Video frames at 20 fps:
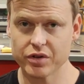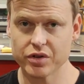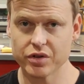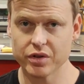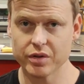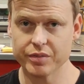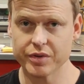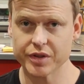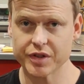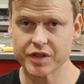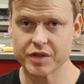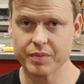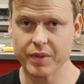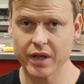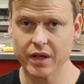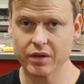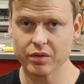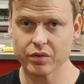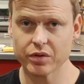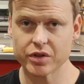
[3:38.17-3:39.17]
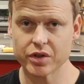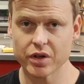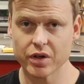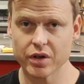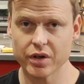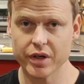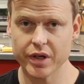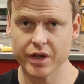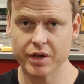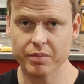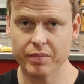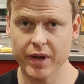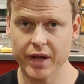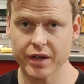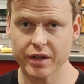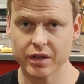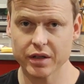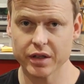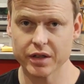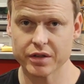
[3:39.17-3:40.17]
tube to spin or turn
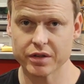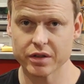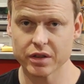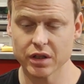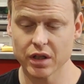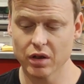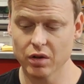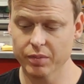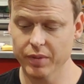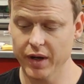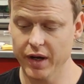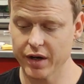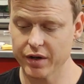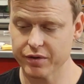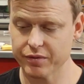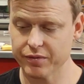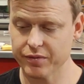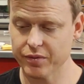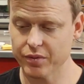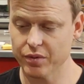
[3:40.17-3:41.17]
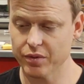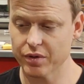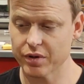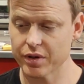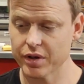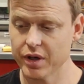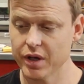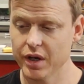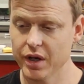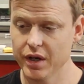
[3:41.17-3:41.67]
independently to the lower part of the fork